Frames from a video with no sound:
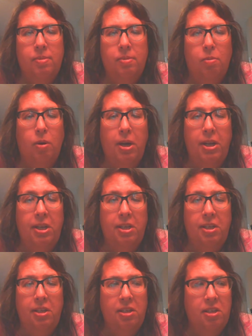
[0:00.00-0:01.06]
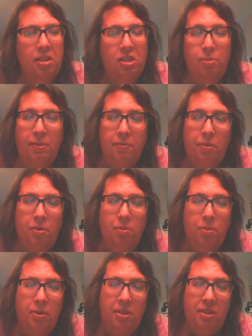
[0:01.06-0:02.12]
Why is my focal
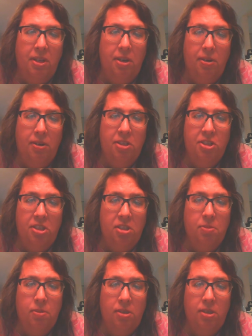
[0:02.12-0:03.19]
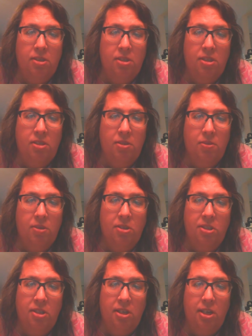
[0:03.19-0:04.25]
point there at Jay's place? That's the
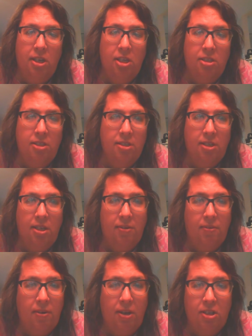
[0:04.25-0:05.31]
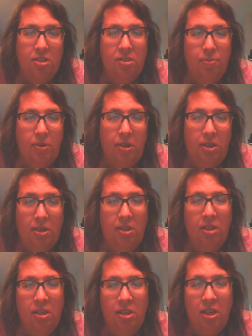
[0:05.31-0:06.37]
question I ask, because I never asked to be
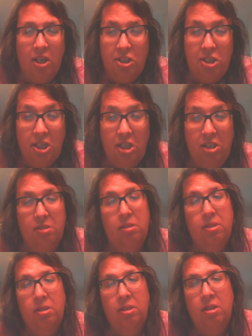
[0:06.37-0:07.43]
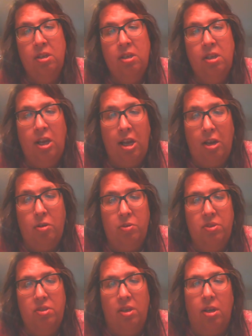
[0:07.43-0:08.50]
at Jay's
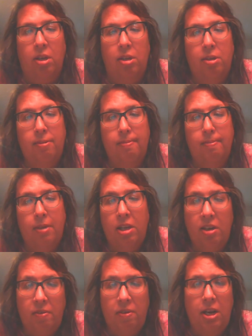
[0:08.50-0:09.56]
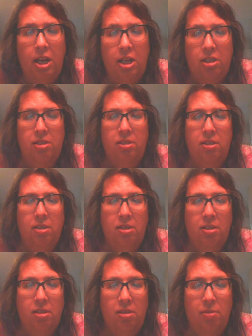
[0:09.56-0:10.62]
house, you know? I never asked
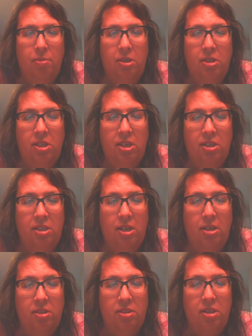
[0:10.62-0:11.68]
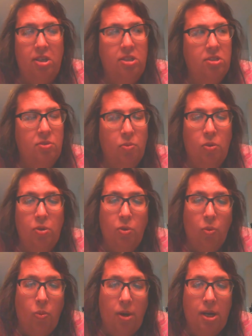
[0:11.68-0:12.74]
to be Jay's house. I just wonder,
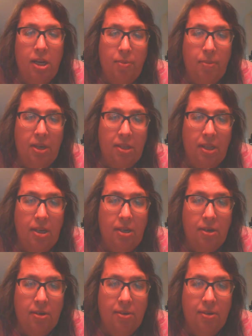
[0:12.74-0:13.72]
why am I there?